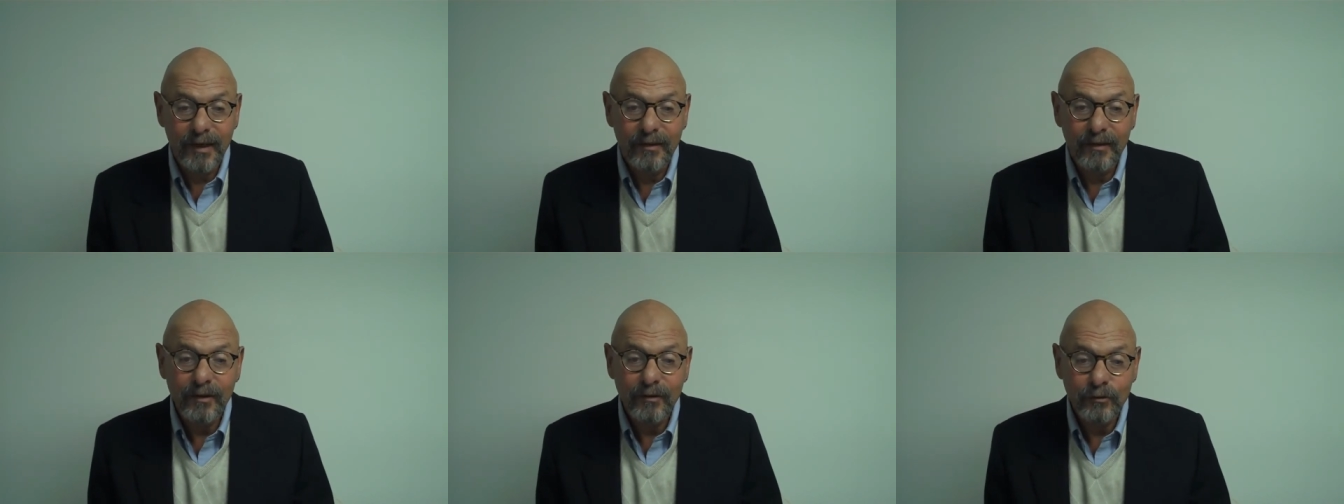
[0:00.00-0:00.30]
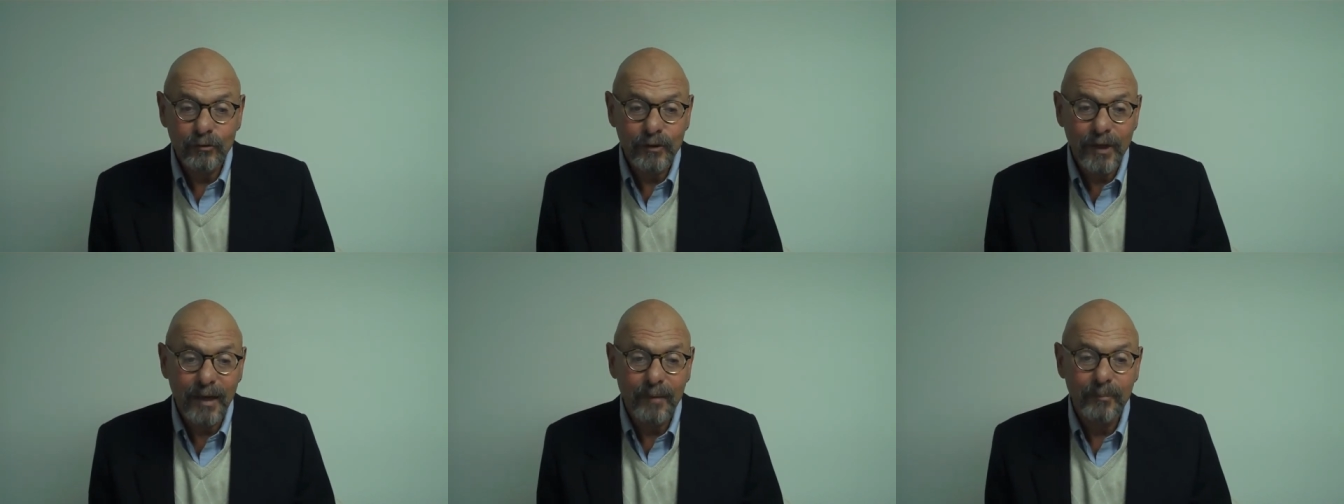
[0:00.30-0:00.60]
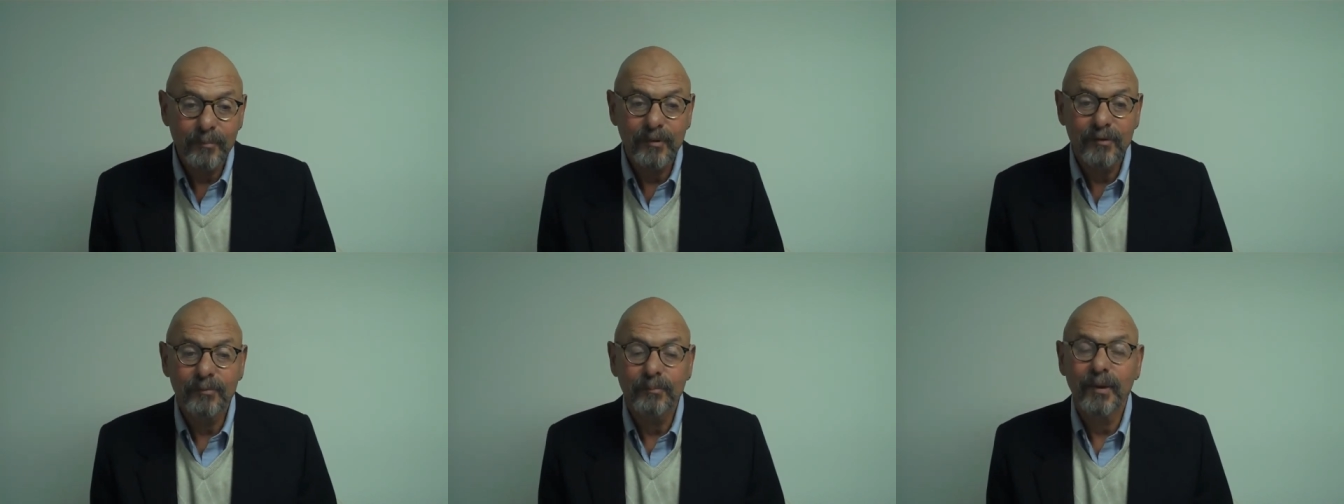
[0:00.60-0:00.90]
and this
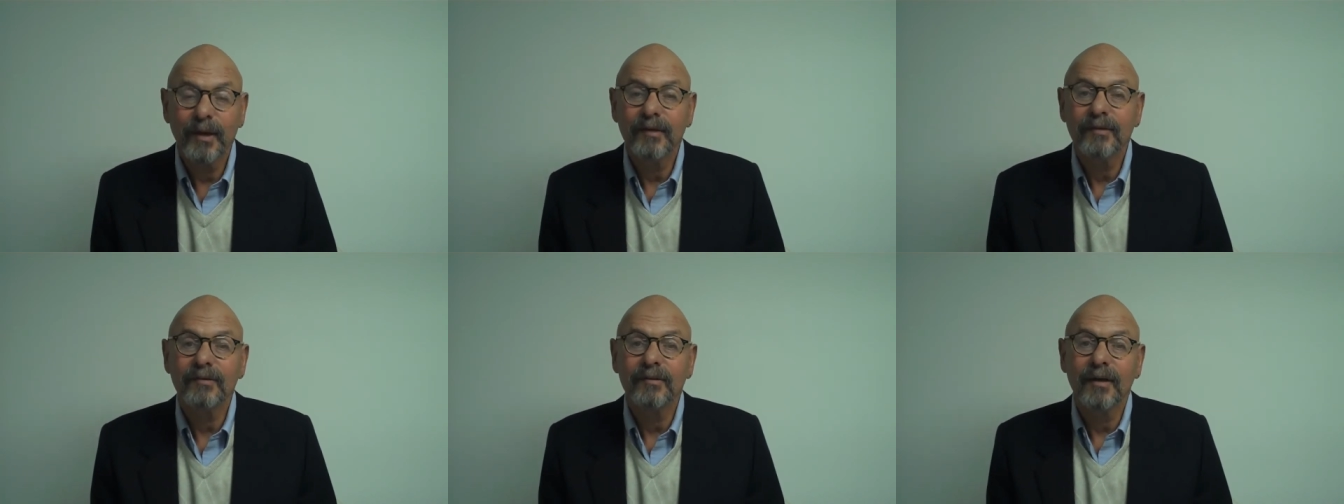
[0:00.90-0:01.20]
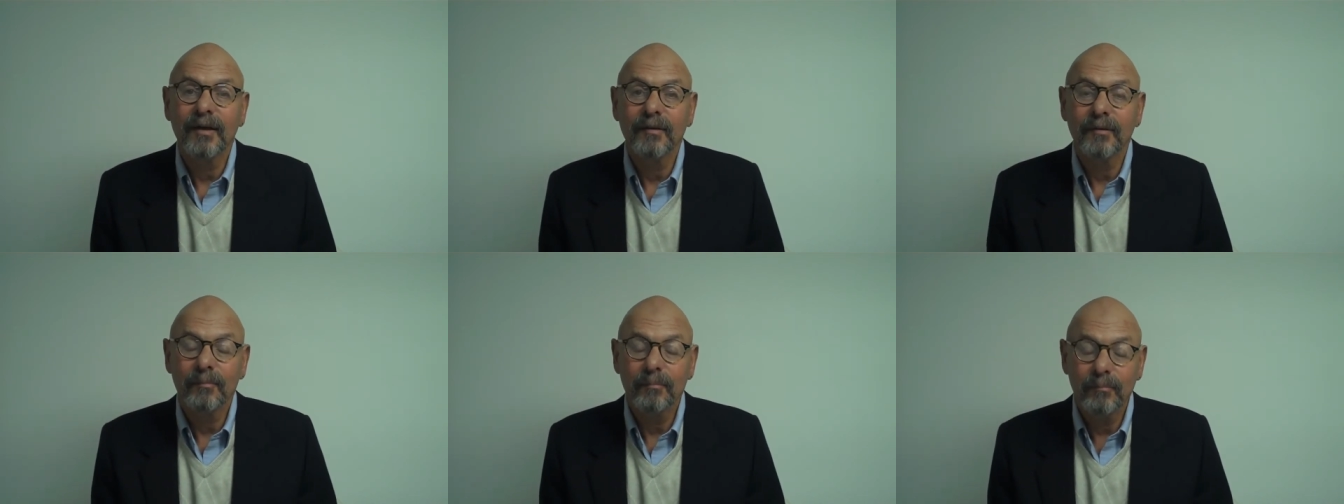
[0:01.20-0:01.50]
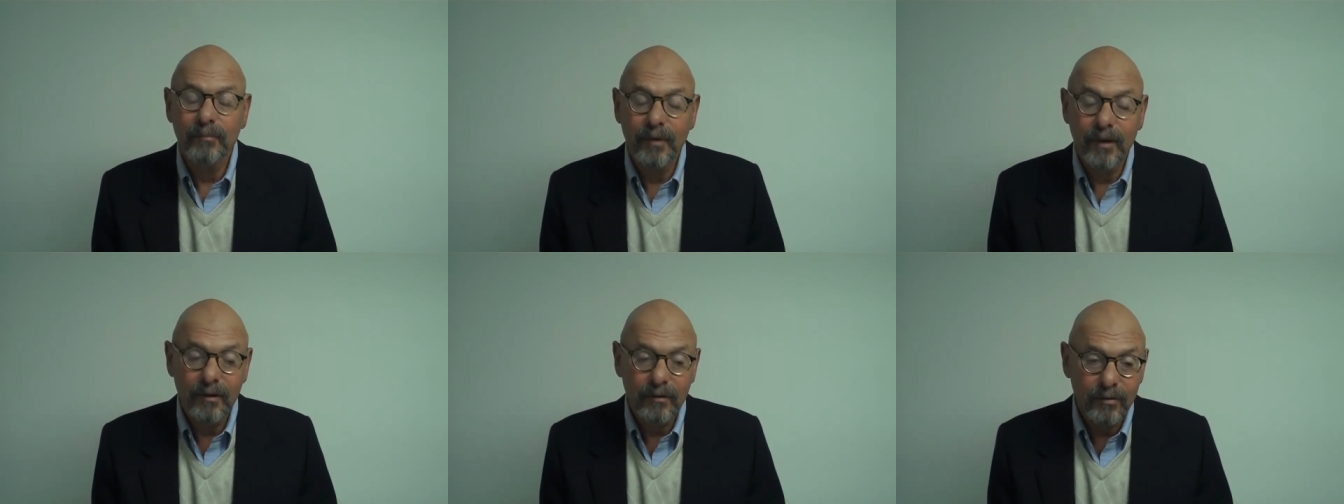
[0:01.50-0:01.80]
trap is based on the
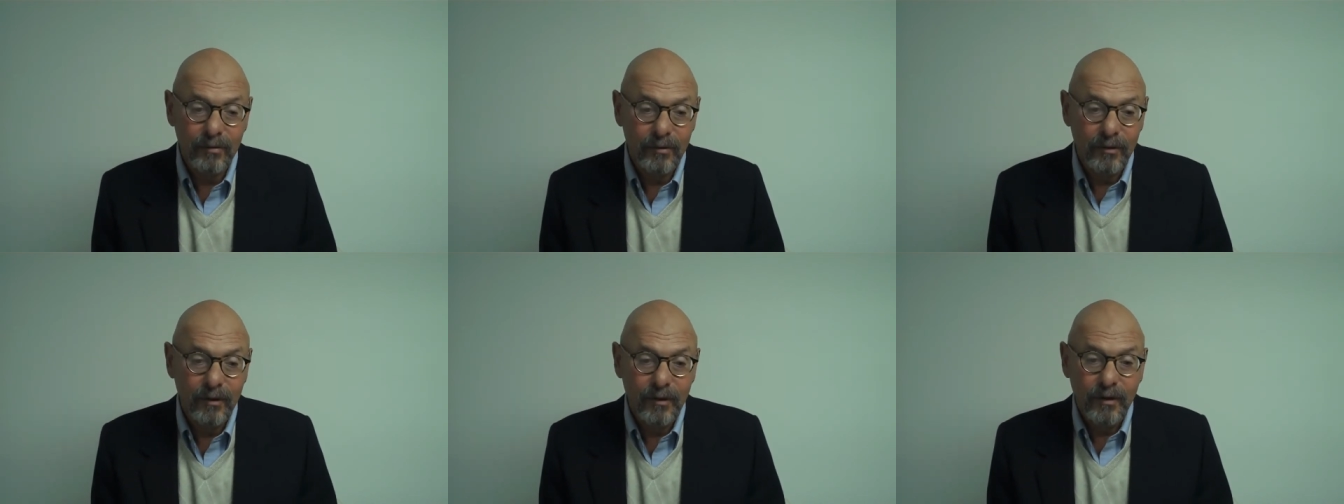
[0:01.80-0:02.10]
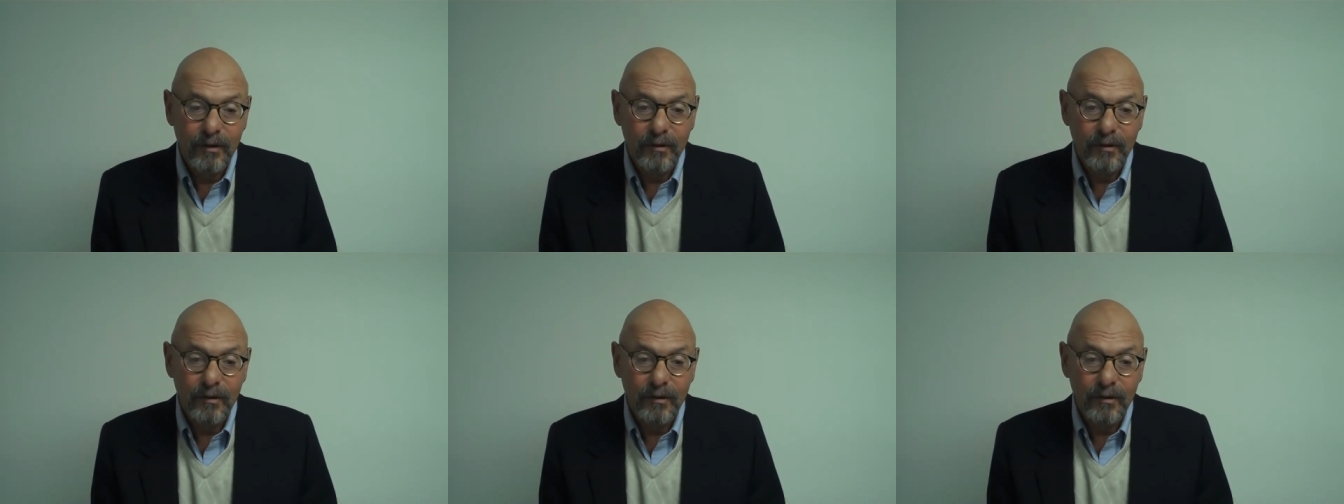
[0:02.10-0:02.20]
myth